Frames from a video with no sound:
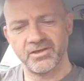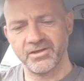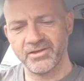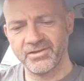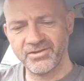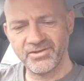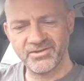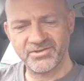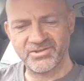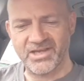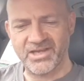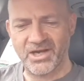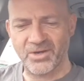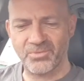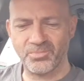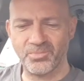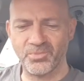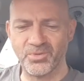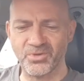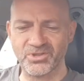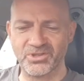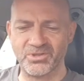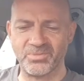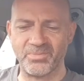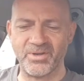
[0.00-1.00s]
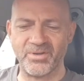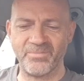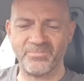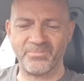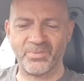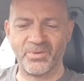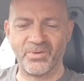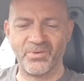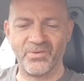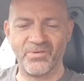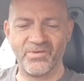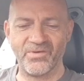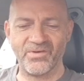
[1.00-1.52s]
This album was a bit
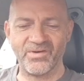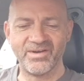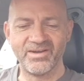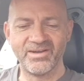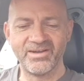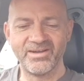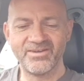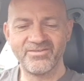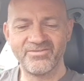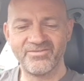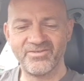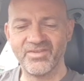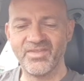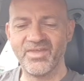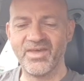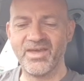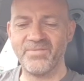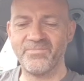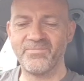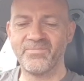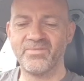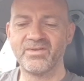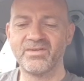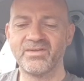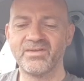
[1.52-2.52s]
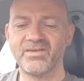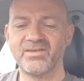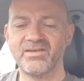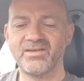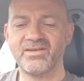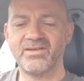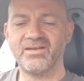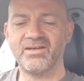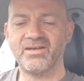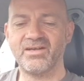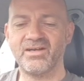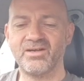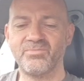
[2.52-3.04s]
poor for them,
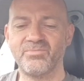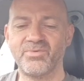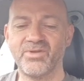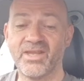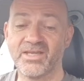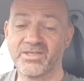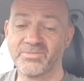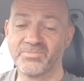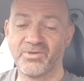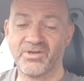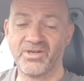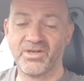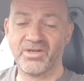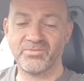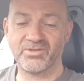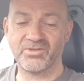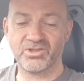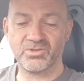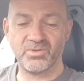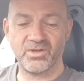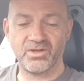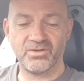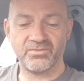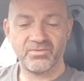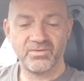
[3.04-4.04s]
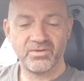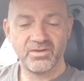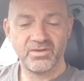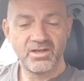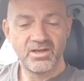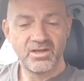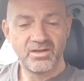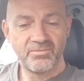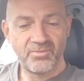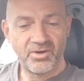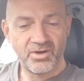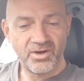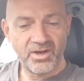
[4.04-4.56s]
but that's my number 12.
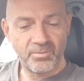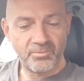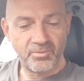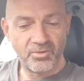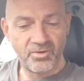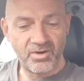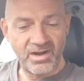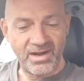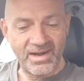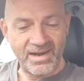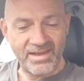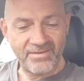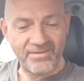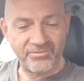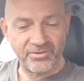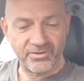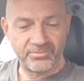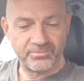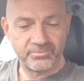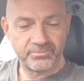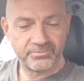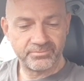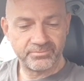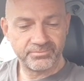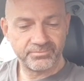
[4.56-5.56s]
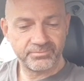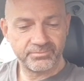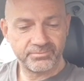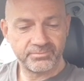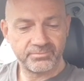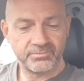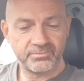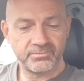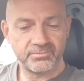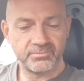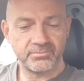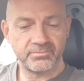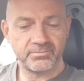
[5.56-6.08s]
My number 11.
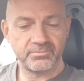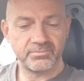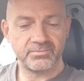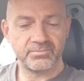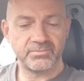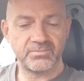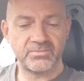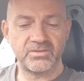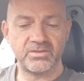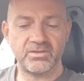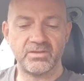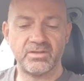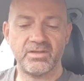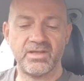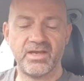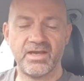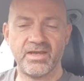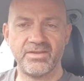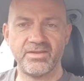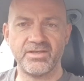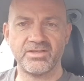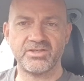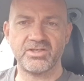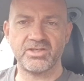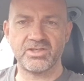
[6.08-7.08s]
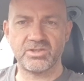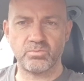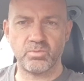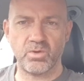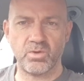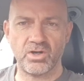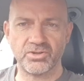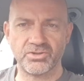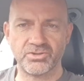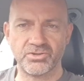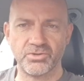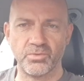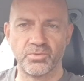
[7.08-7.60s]
Now, this is what I
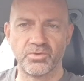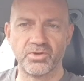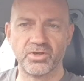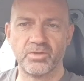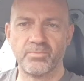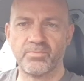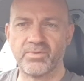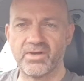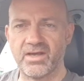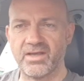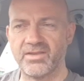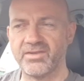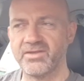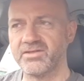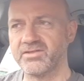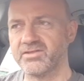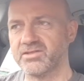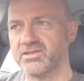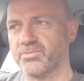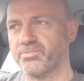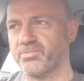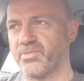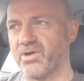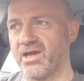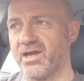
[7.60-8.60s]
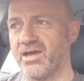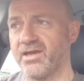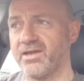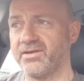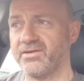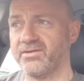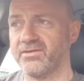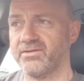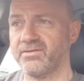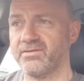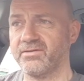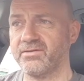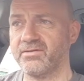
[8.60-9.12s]
was talking about. This is a
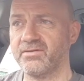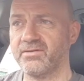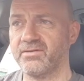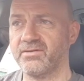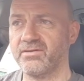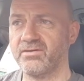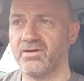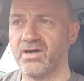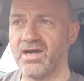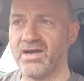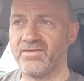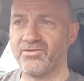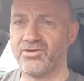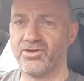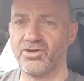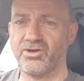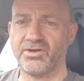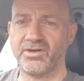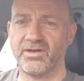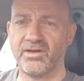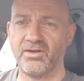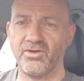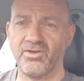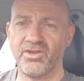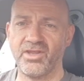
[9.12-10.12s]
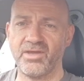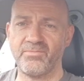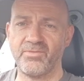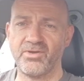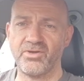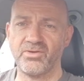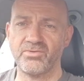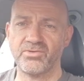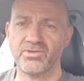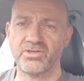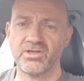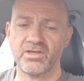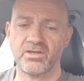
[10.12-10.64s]
band, I haven't heard a lot of their
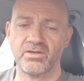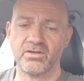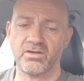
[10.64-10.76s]
music.